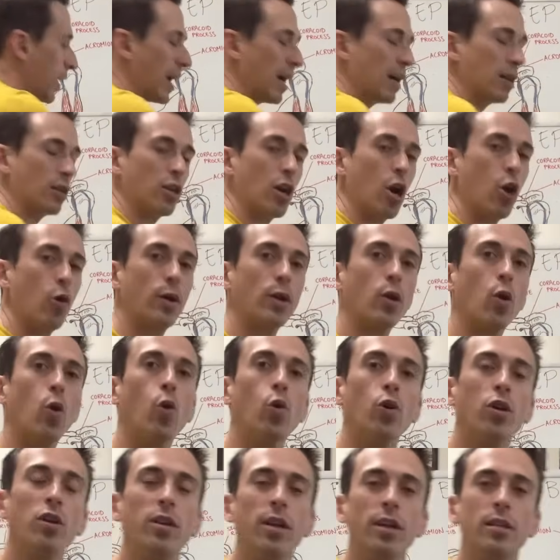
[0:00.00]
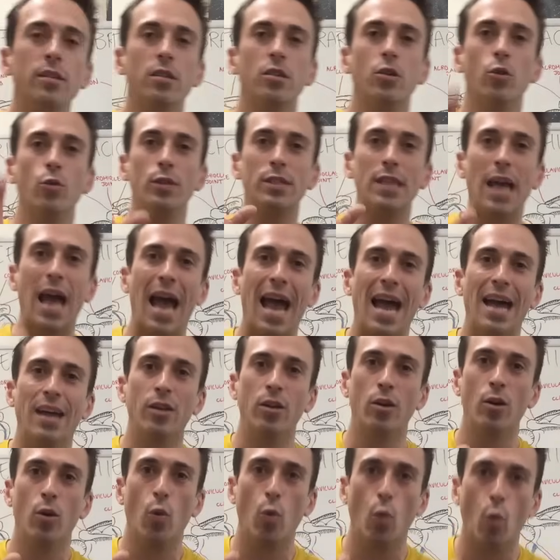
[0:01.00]
head going, all you need to do is
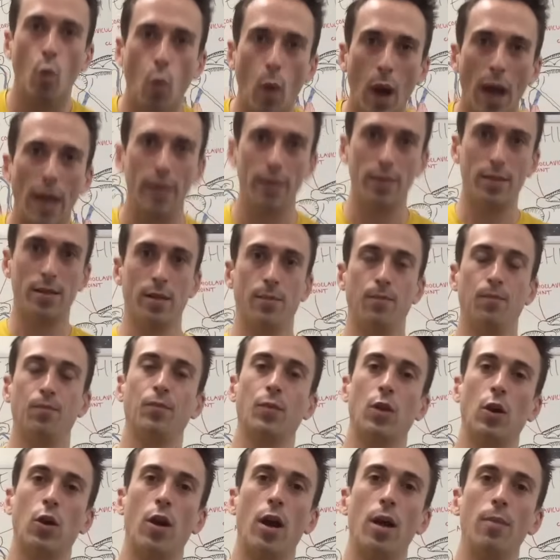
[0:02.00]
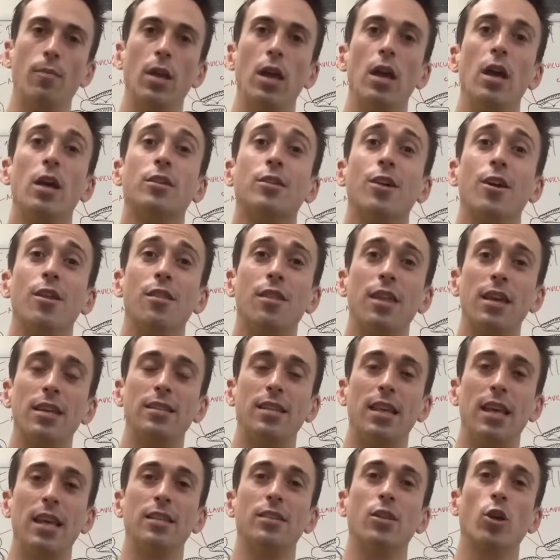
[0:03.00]
add weight. All right, so this
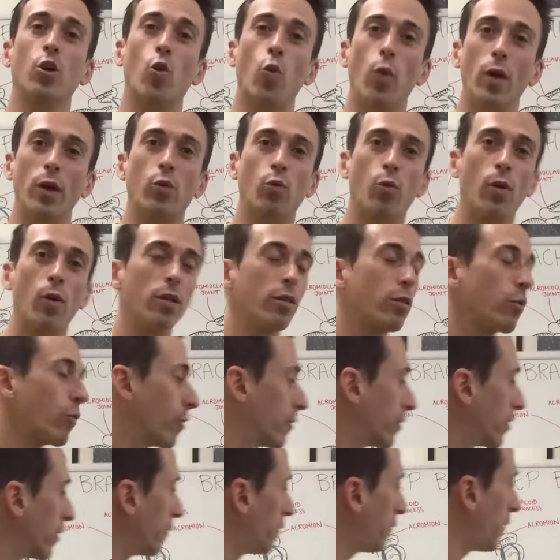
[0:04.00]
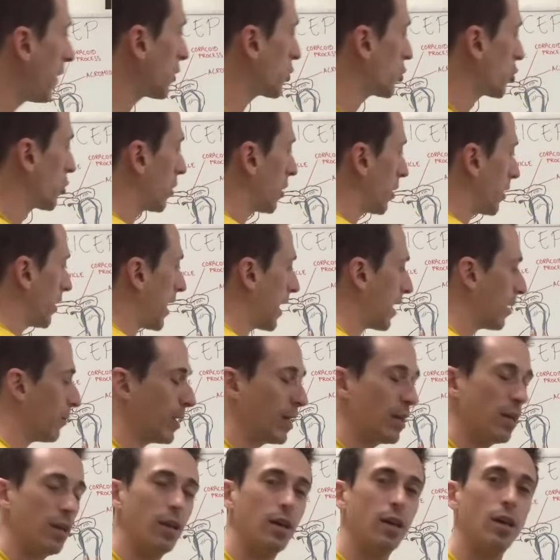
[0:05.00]
is a quick run through of the functional
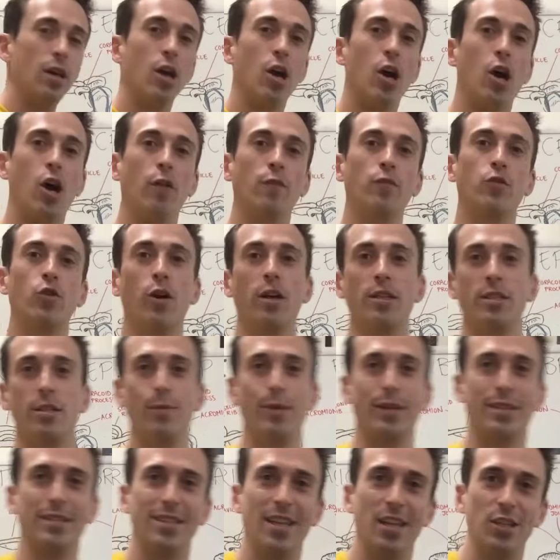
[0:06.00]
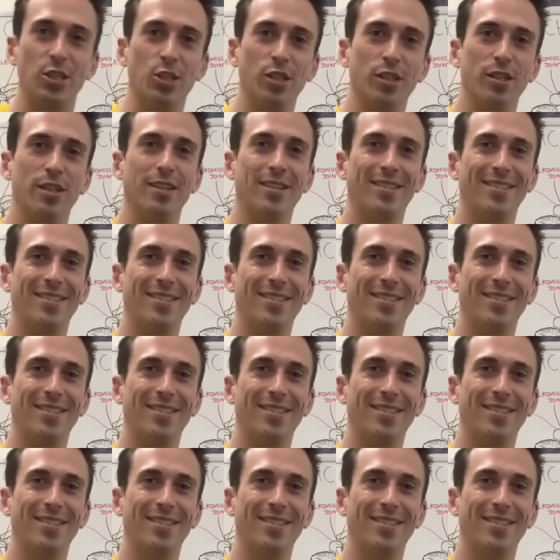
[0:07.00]
anatomy of tricep extension.